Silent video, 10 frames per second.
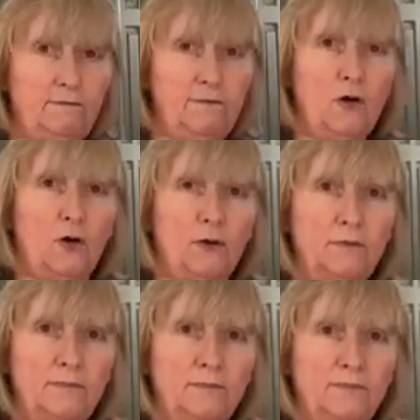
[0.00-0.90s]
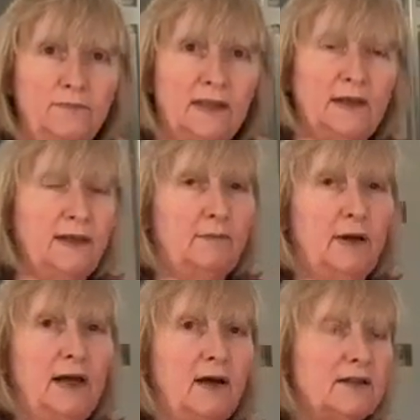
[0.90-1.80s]
4.
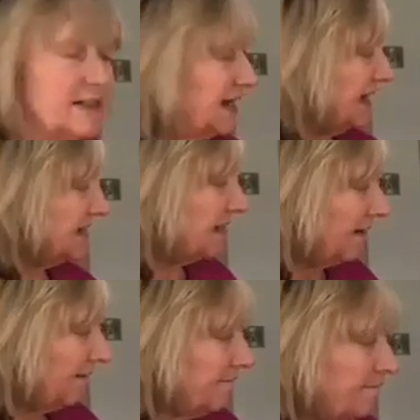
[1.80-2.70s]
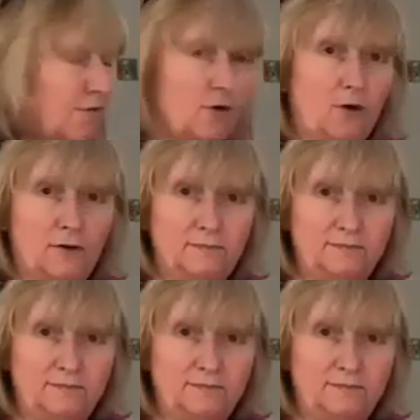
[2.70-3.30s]
My answer is 4.